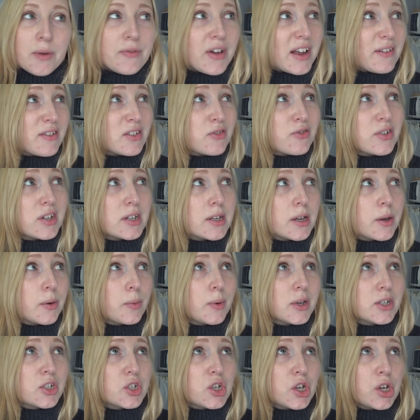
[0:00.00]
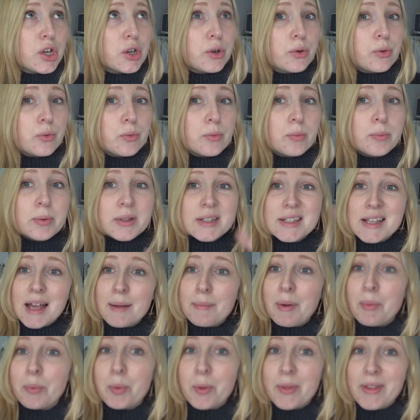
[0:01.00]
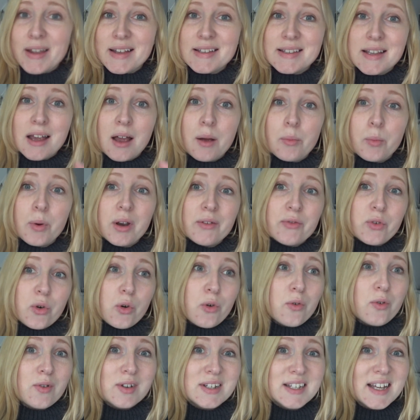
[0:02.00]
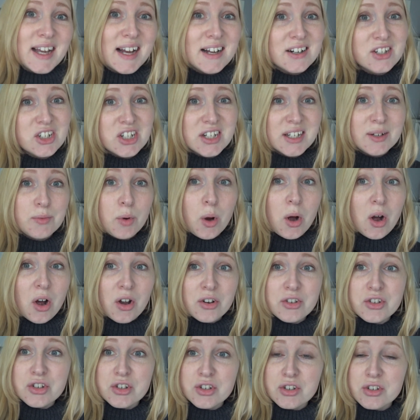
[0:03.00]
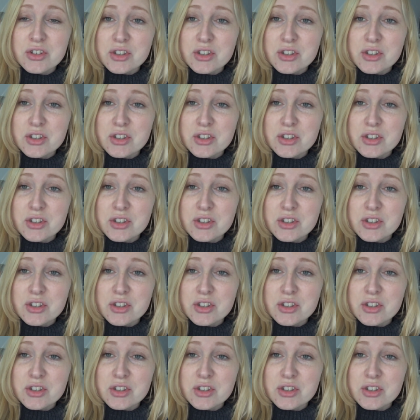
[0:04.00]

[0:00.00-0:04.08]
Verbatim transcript: A favourites video which you, by the time I put this up, will have already actually watched.